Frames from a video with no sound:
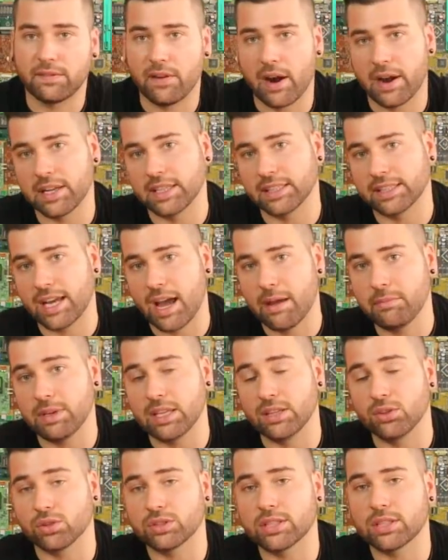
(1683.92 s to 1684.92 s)
firing time,
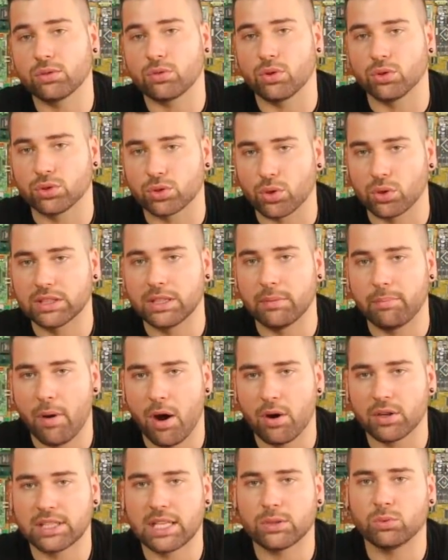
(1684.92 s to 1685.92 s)
in order to control the
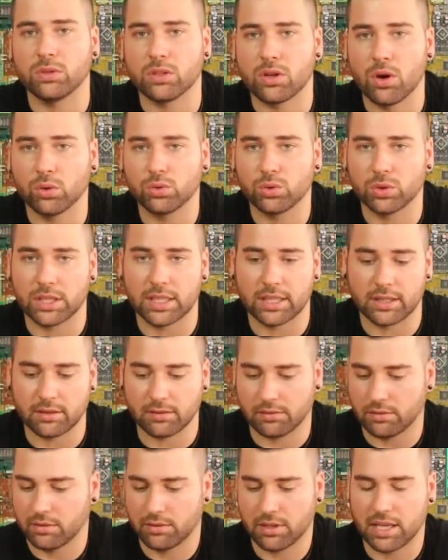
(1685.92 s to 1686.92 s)
power that will go to
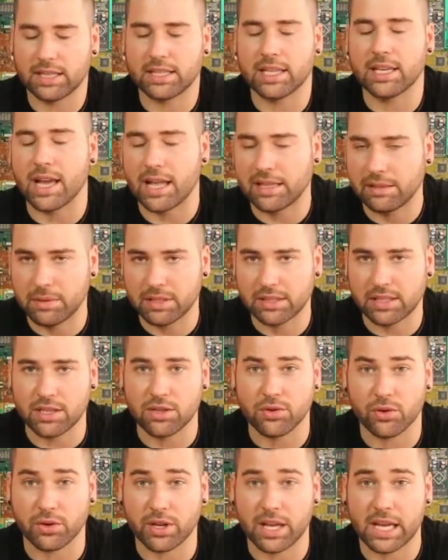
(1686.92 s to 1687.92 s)
the heating element
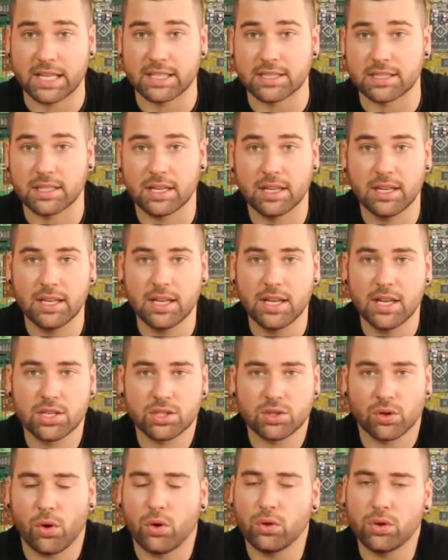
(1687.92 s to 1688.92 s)
in your case.
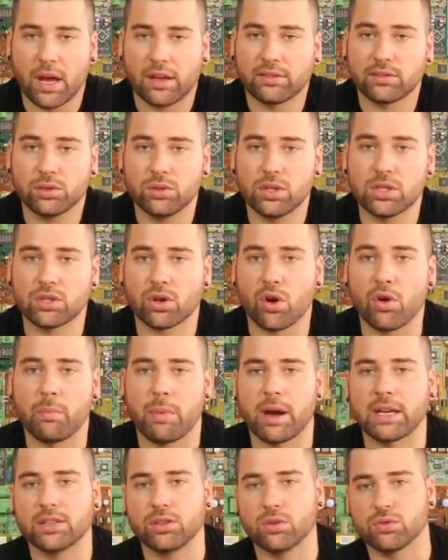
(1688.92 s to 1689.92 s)
So all you have to do is to
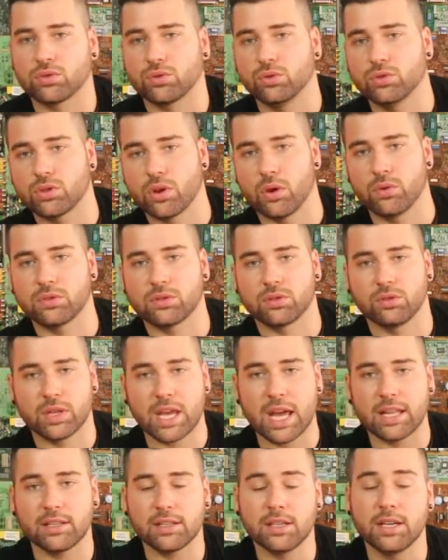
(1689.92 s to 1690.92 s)
combine those two codes
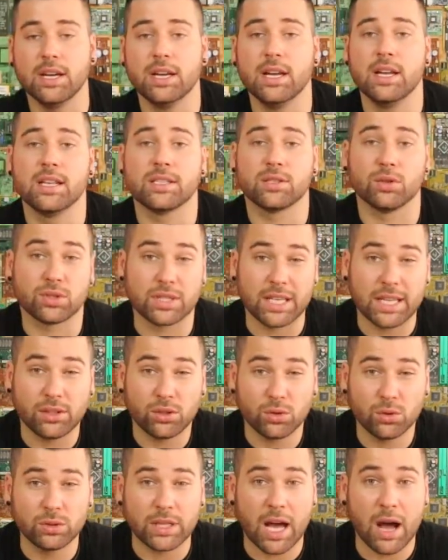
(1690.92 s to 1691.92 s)
together. So stay
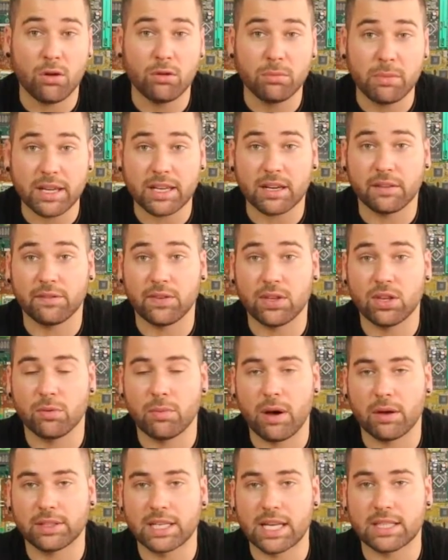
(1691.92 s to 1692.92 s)
tuned, I will make a video
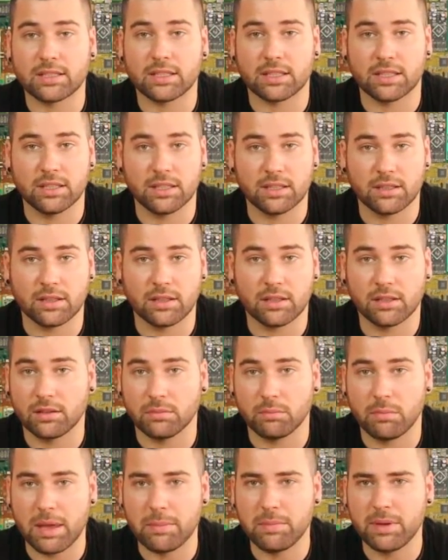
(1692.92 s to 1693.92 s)
about that in
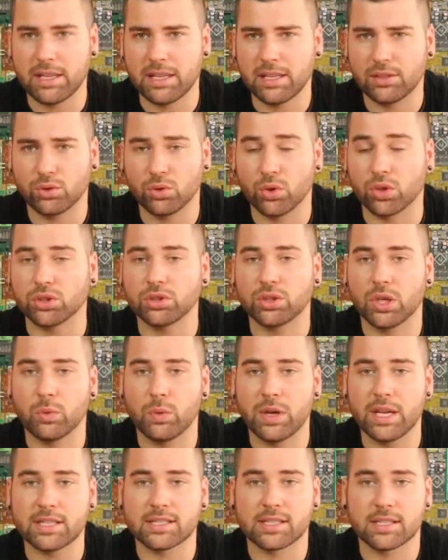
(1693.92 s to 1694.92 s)
maybe 2 or 3
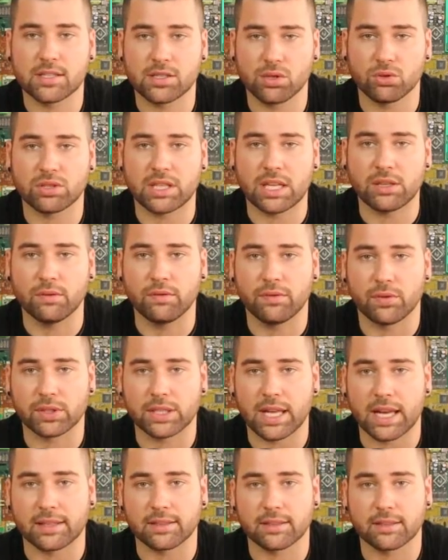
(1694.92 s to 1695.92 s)
weeks, so stay tuned for
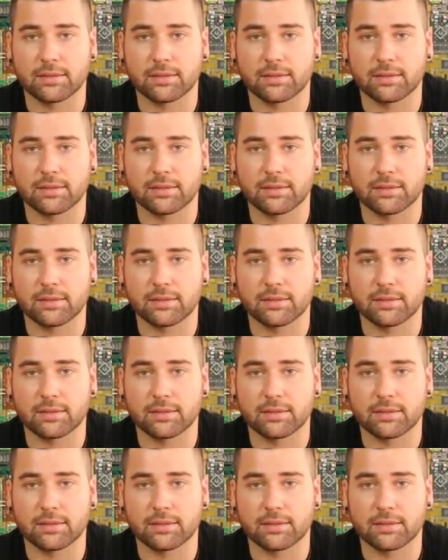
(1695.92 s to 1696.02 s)
that.